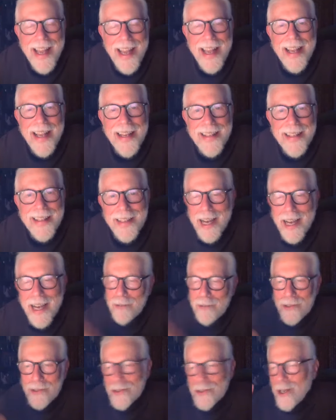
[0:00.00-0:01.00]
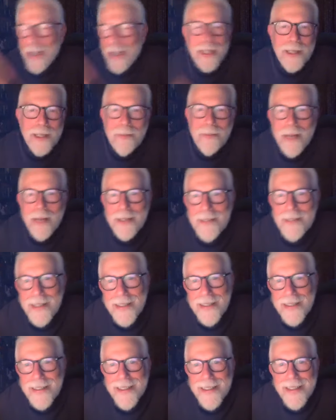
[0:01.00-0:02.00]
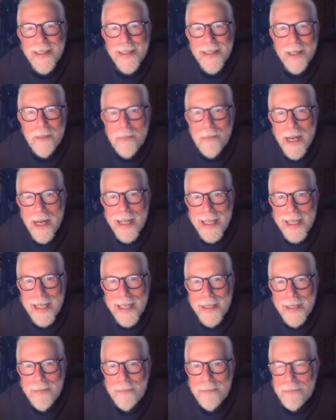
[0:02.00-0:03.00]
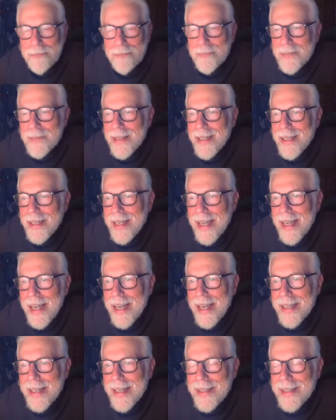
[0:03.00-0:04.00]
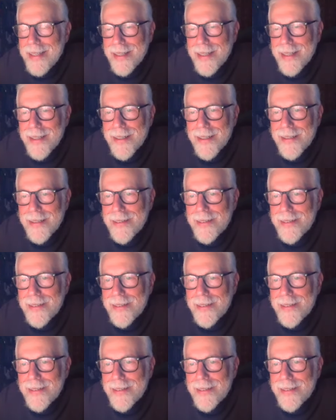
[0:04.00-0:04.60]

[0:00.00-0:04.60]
And I was talking about the Kabbalah at the